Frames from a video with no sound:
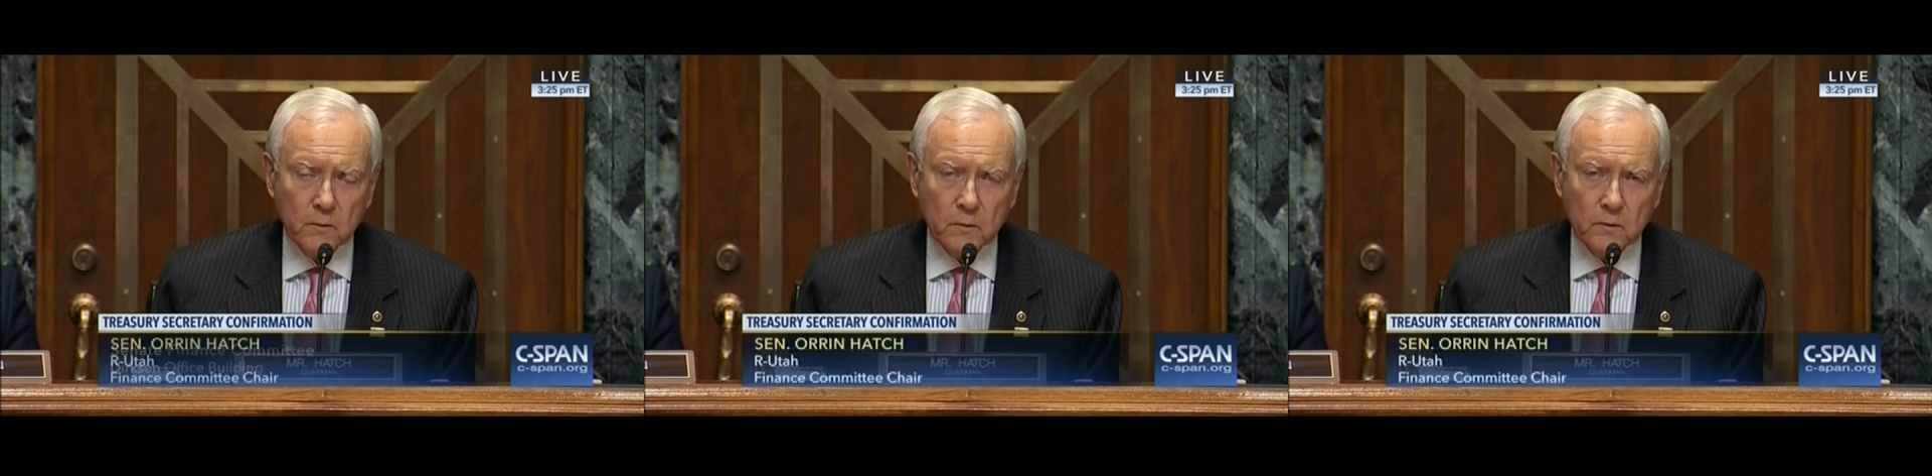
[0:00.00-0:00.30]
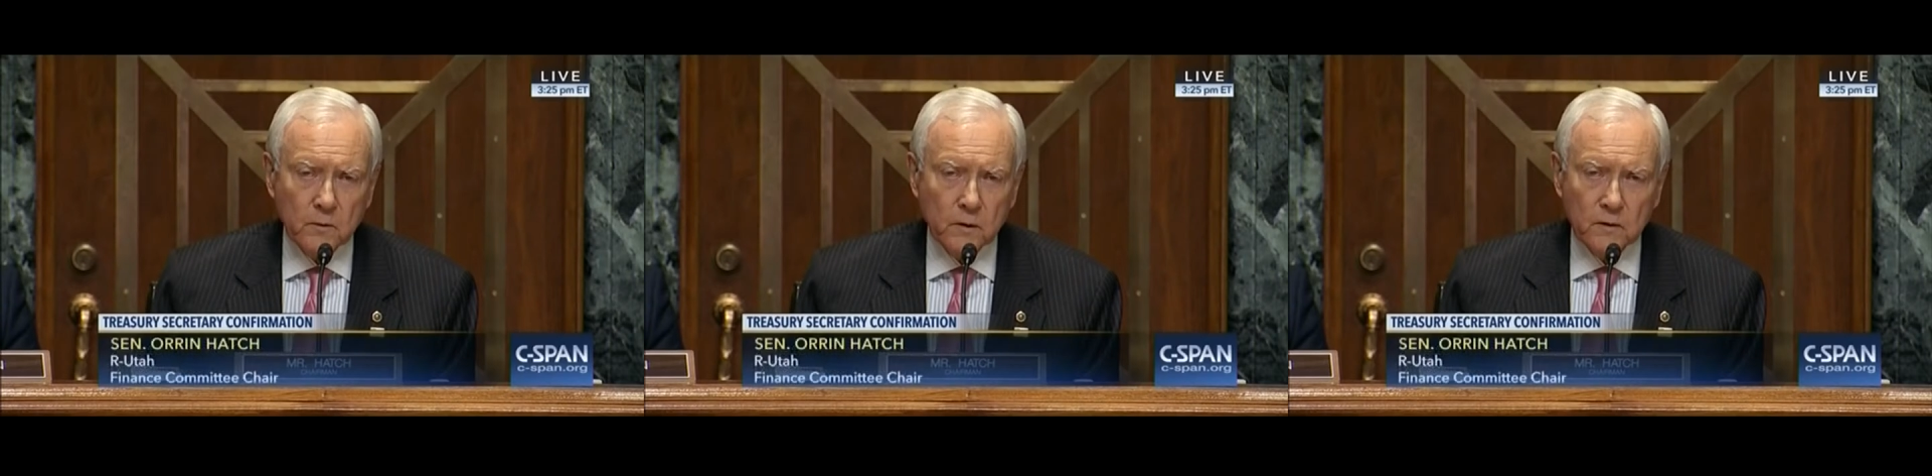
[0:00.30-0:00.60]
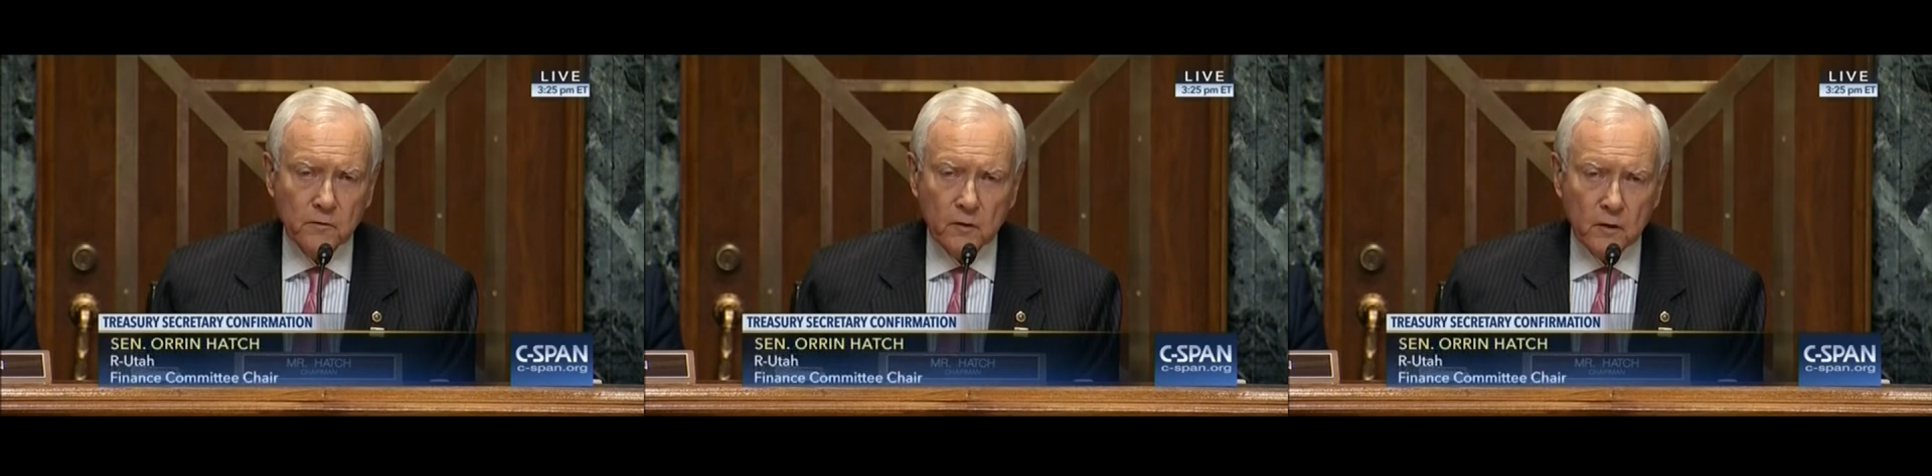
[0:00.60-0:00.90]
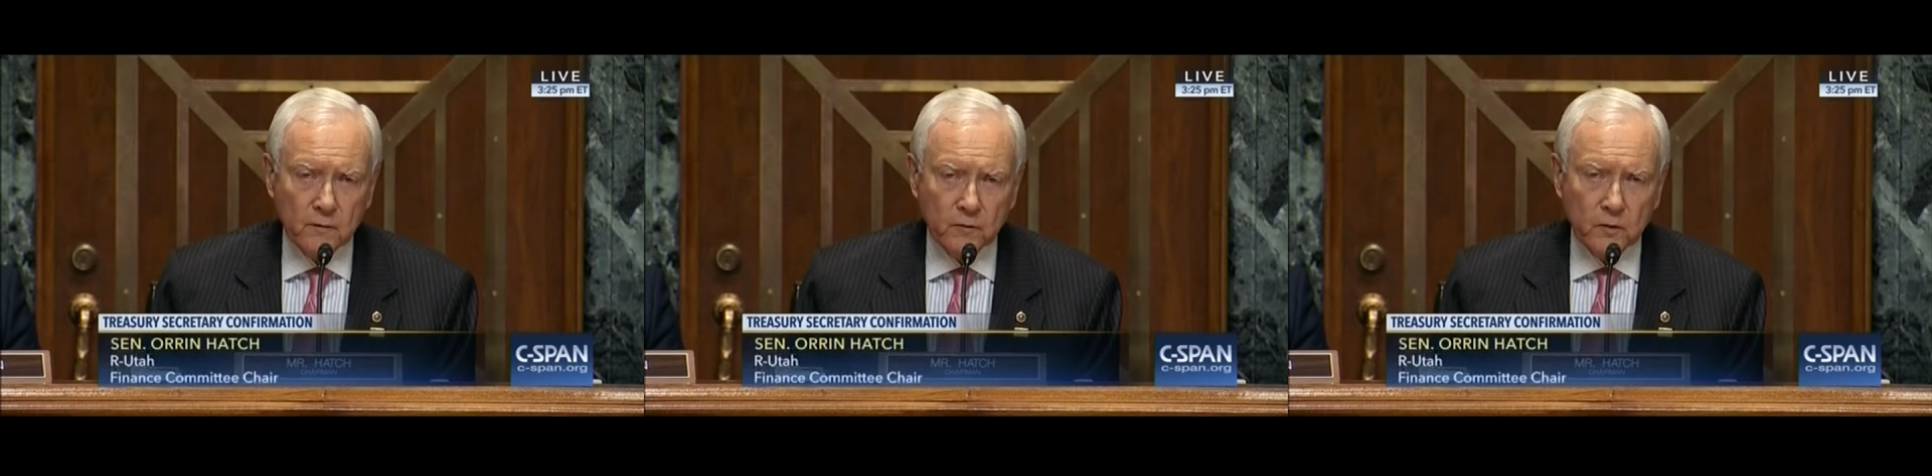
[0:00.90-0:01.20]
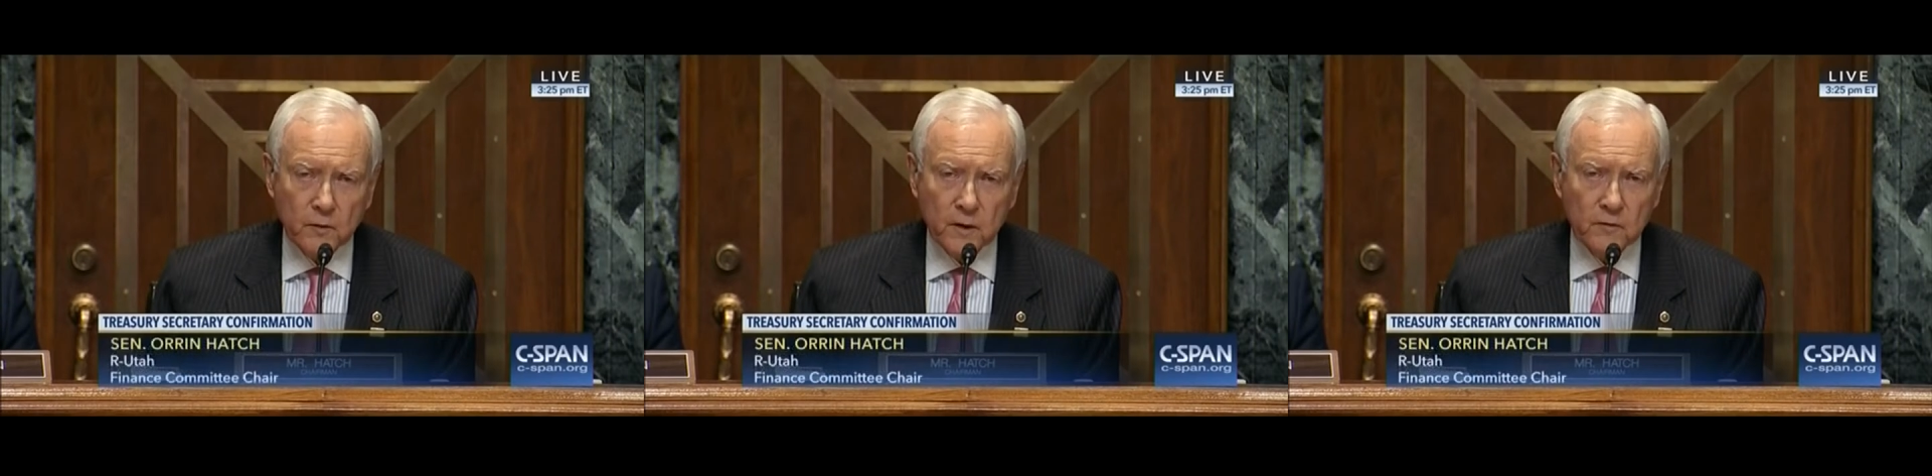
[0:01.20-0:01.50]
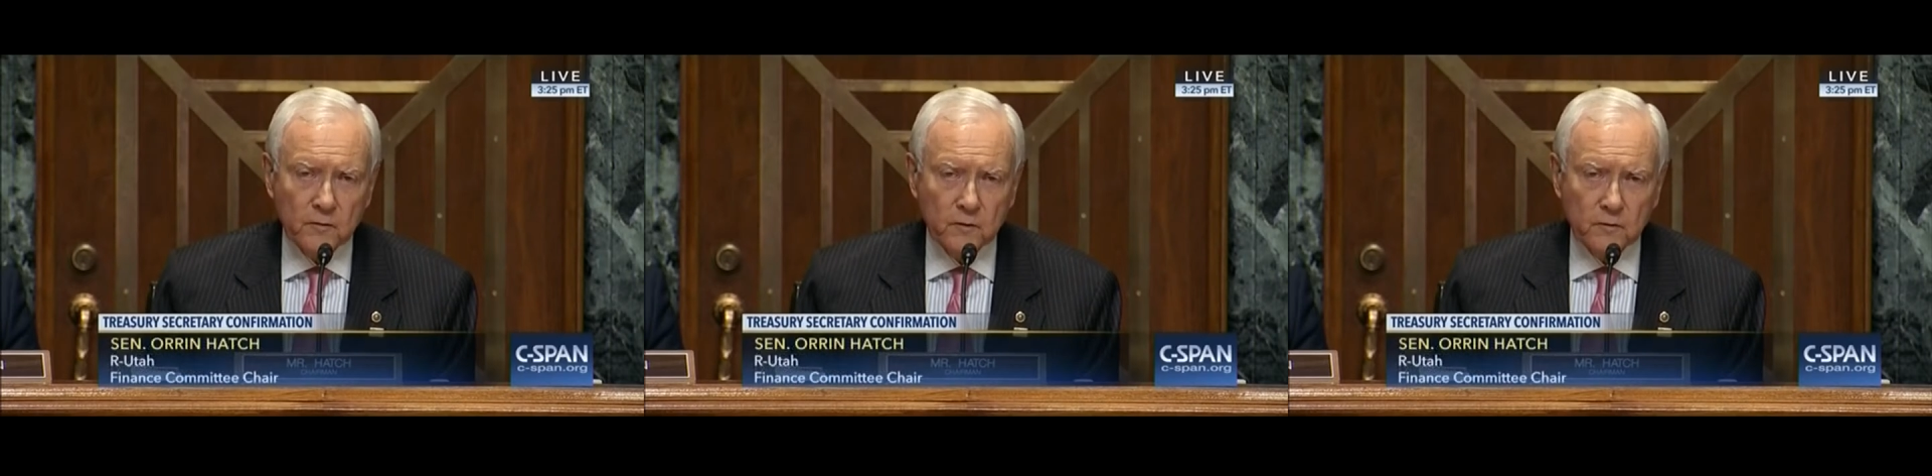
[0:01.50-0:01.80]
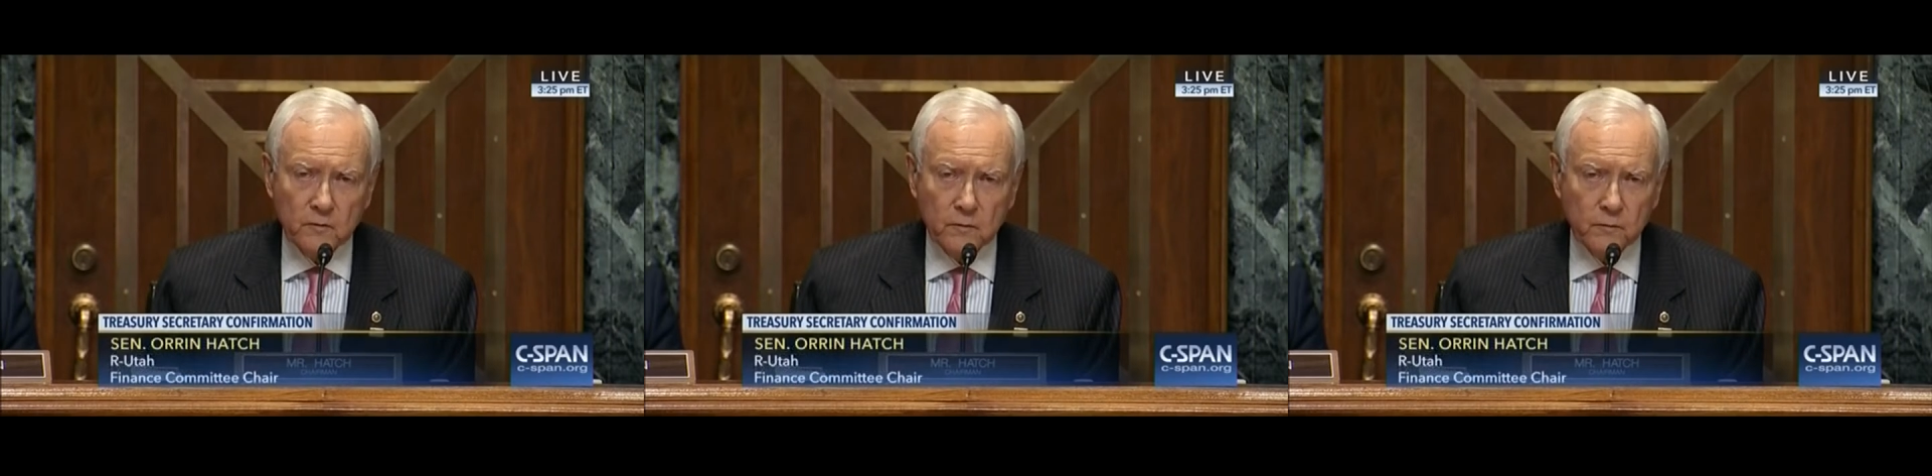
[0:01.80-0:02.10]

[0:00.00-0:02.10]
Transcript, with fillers: When you had to sell off all your assets and so